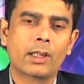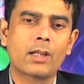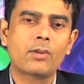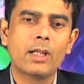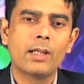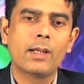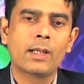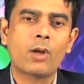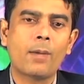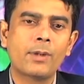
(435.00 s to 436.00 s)
country
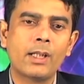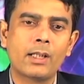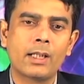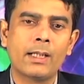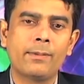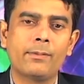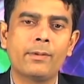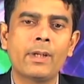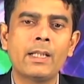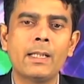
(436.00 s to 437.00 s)
adopted a
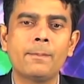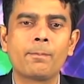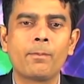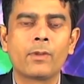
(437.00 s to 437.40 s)
very,